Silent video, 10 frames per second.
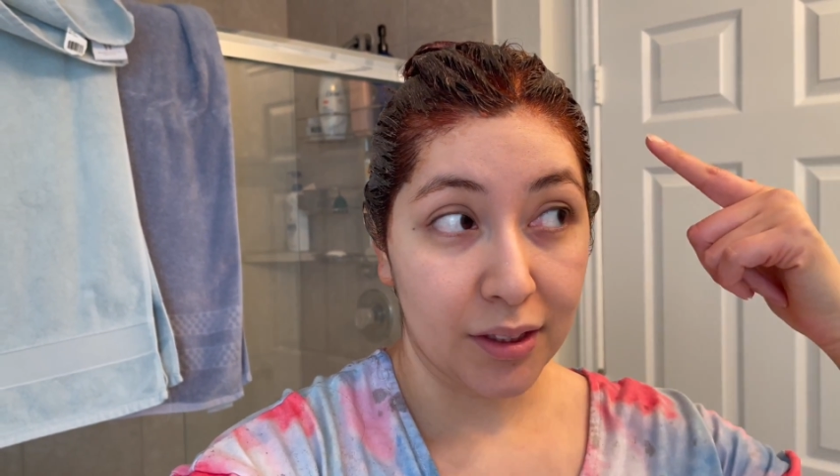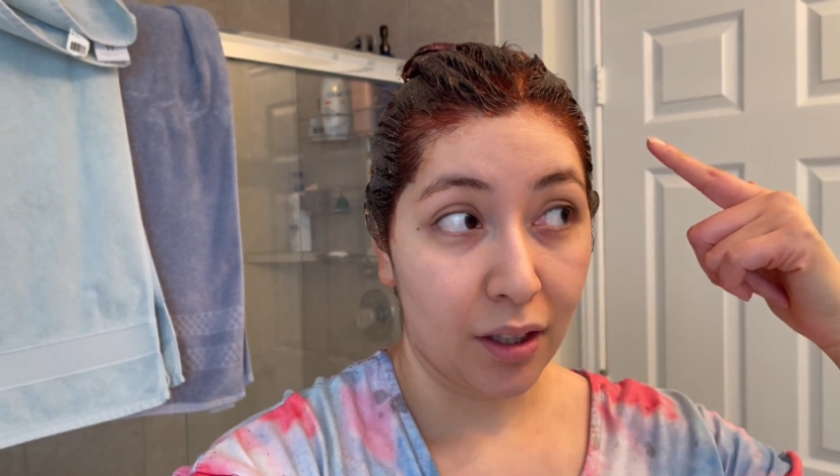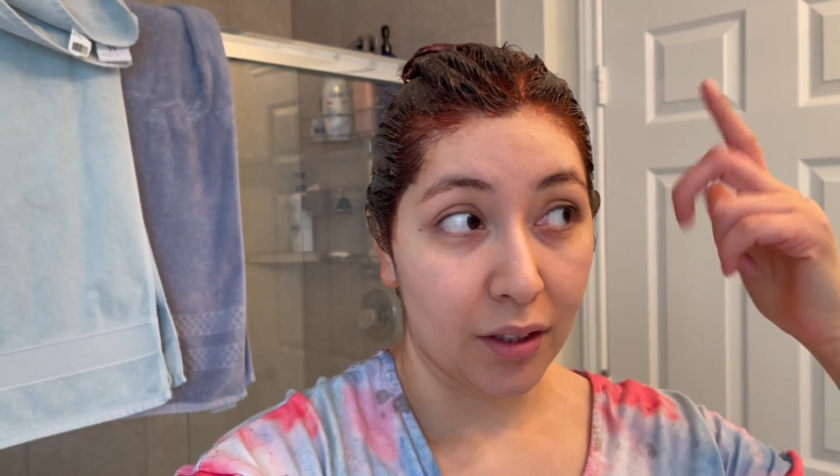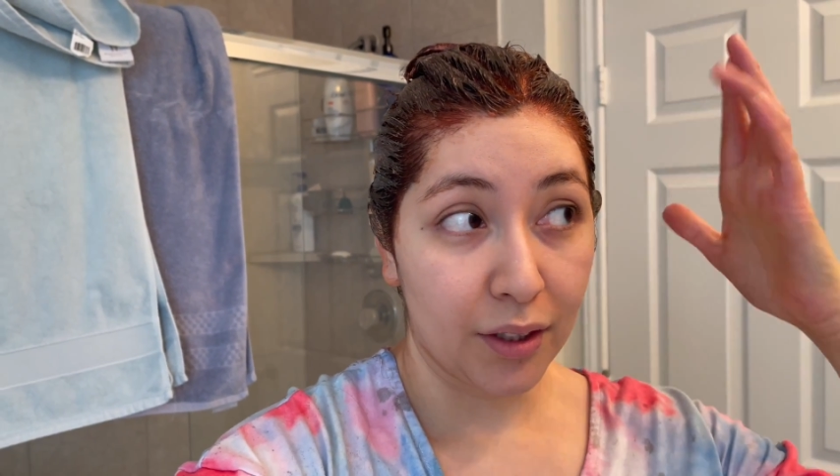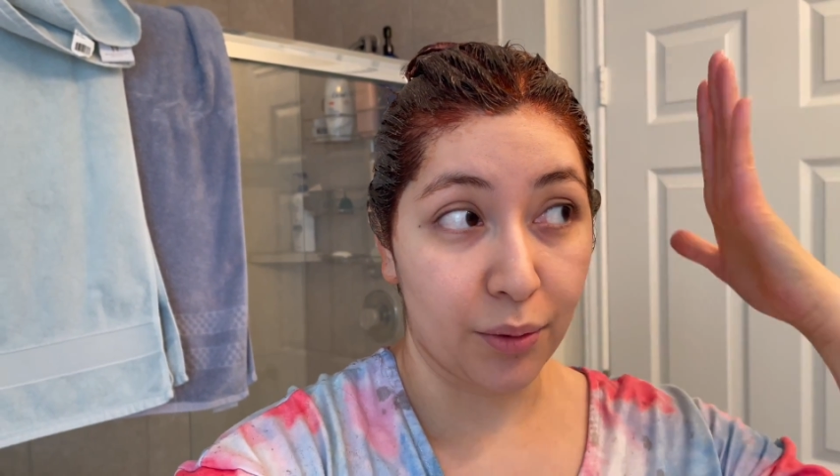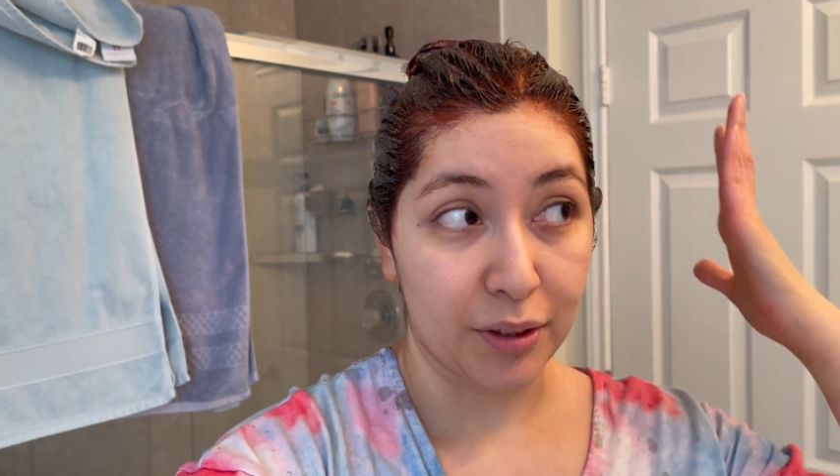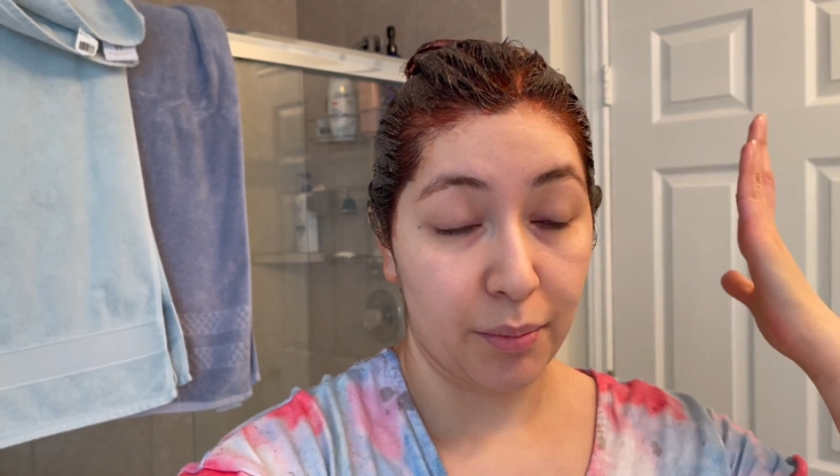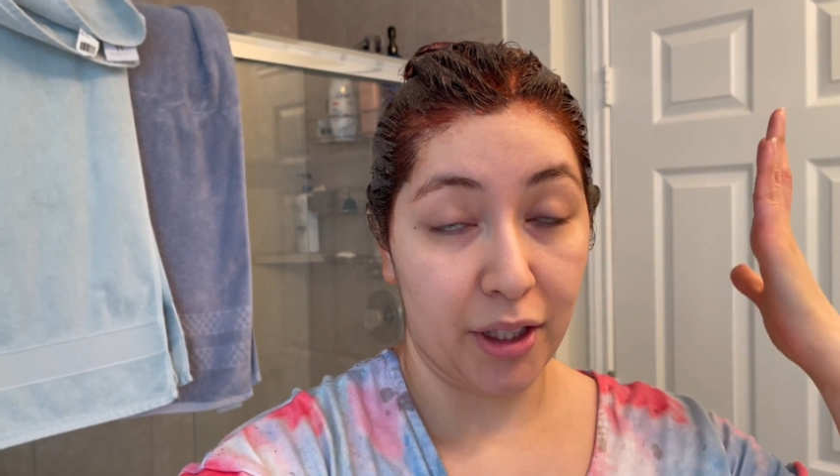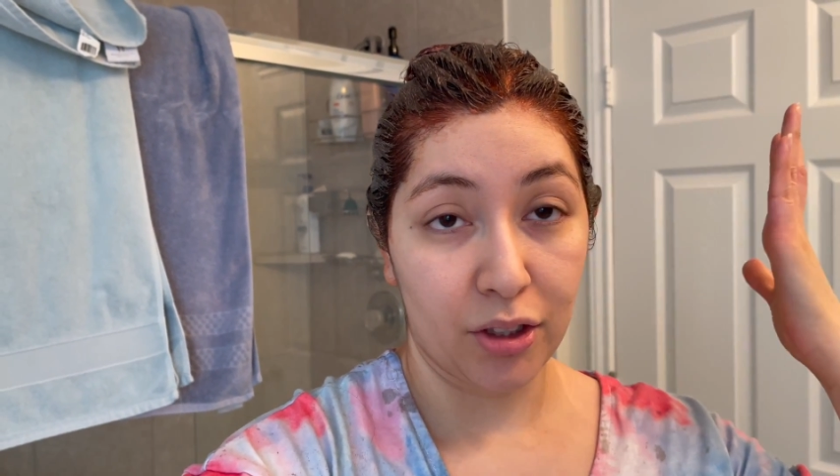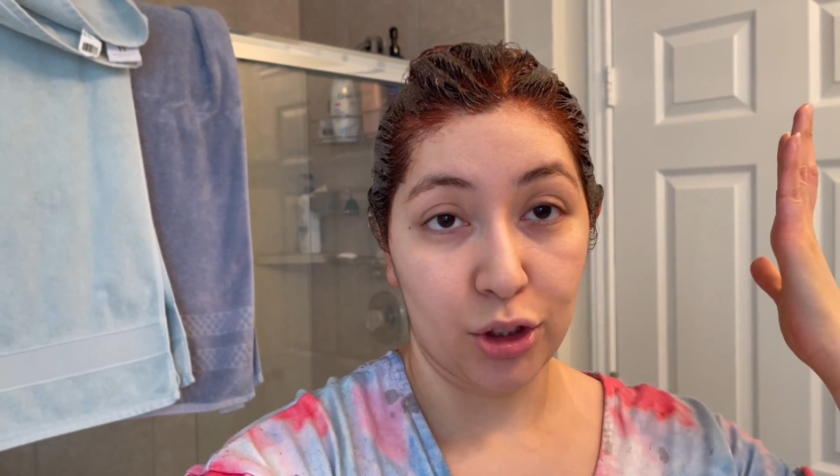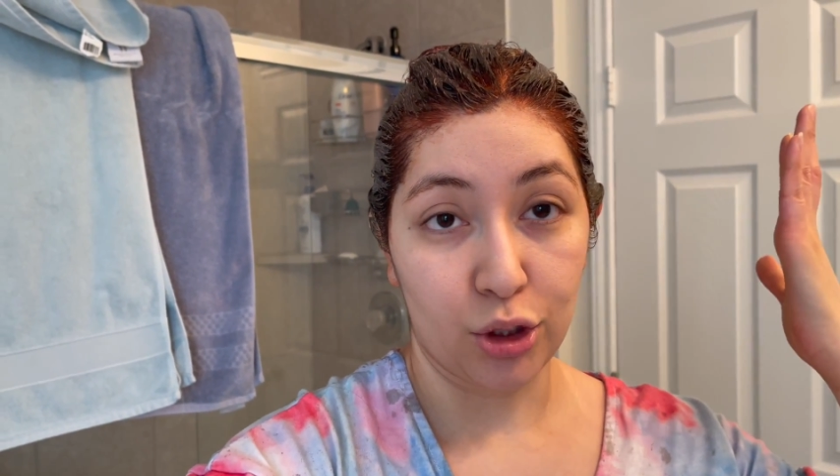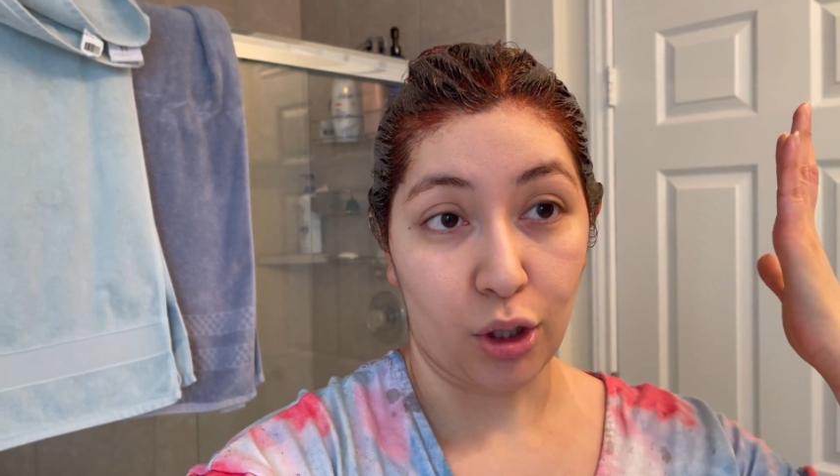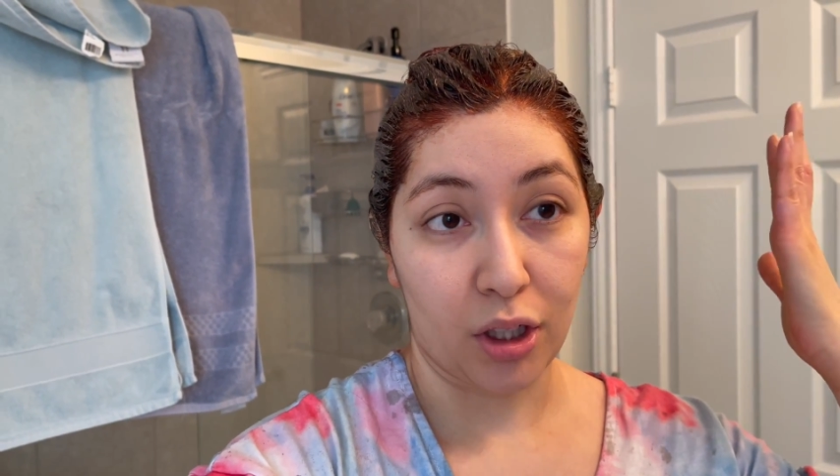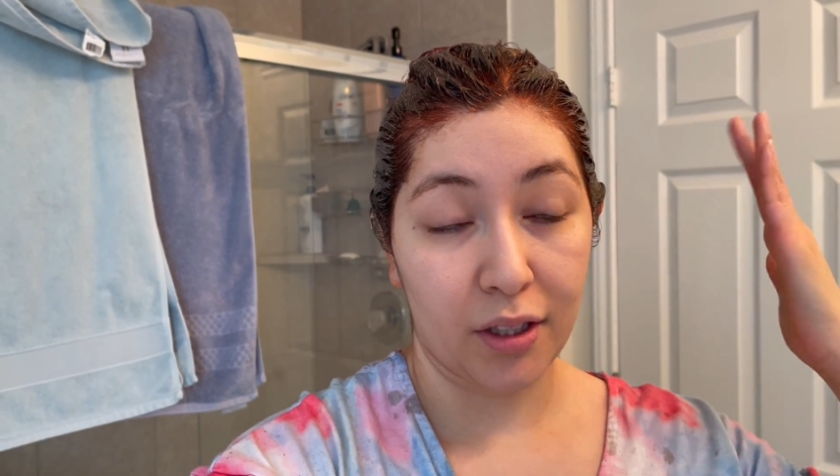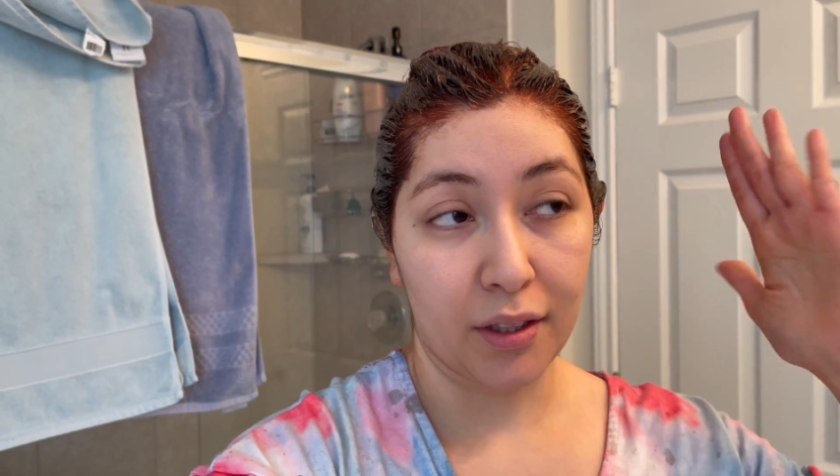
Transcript: color and the rest of my hair is dark,